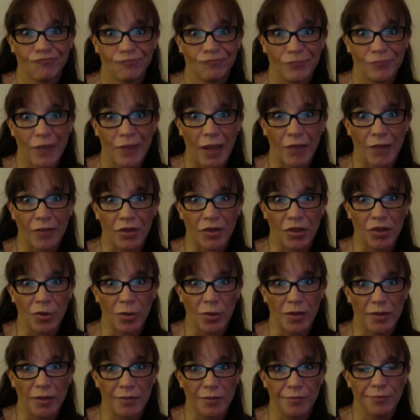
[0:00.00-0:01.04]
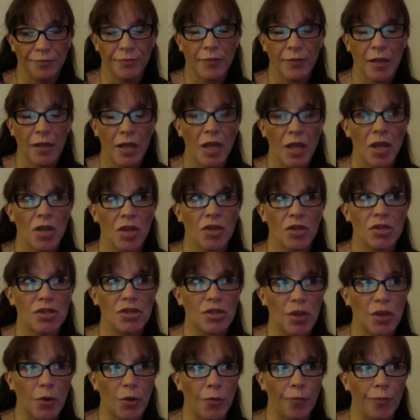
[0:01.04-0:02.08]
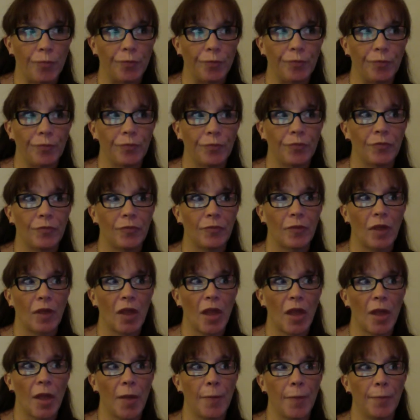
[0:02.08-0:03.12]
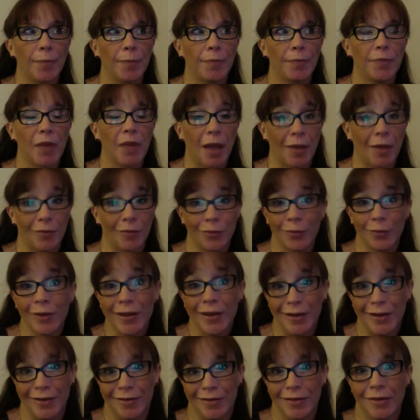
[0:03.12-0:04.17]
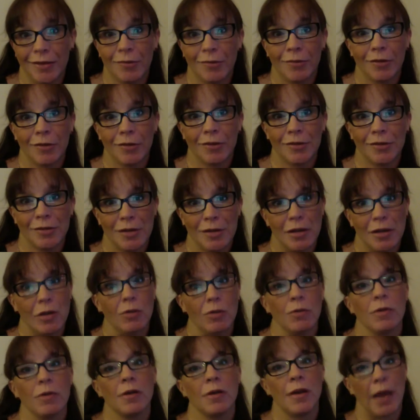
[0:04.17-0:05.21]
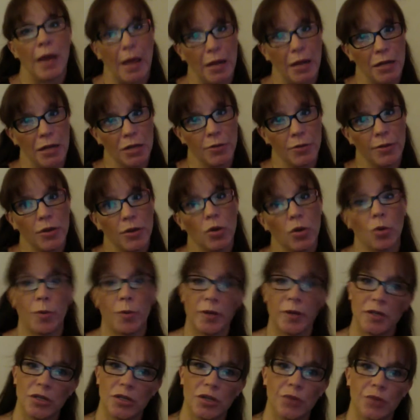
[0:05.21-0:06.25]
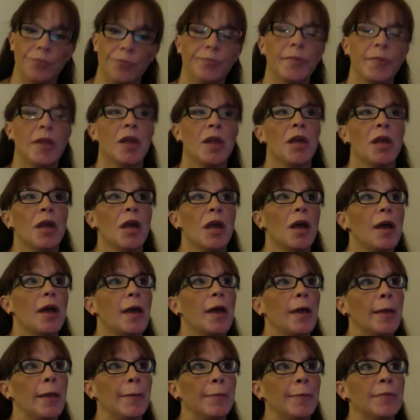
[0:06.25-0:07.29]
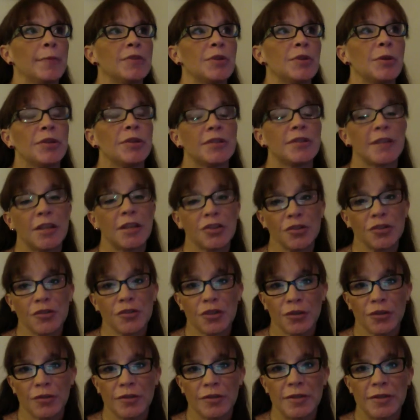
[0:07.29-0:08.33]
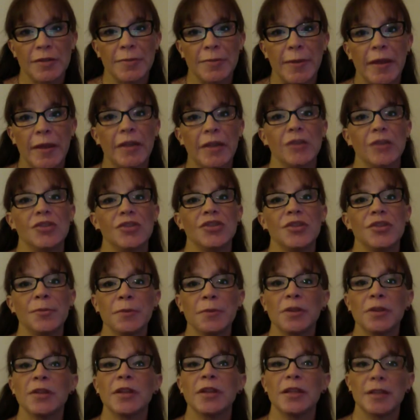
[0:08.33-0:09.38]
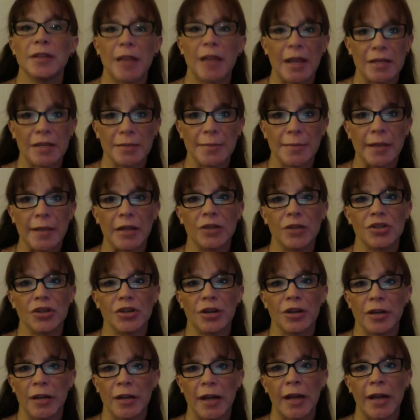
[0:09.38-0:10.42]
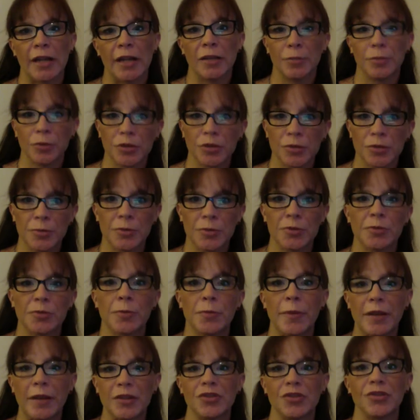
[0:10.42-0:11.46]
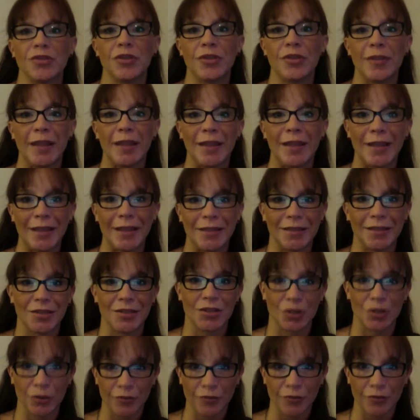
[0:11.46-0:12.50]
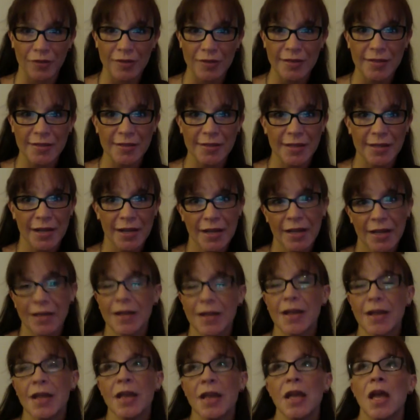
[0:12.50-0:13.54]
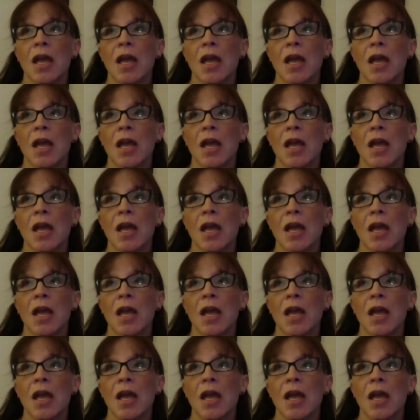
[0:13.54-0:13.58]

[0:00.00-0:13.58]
You have to do it. So you have to read it in order to know how to do it or what to do. So on the schedule of services page, typically the case manager and I and the principals will make sure that they get the services they need.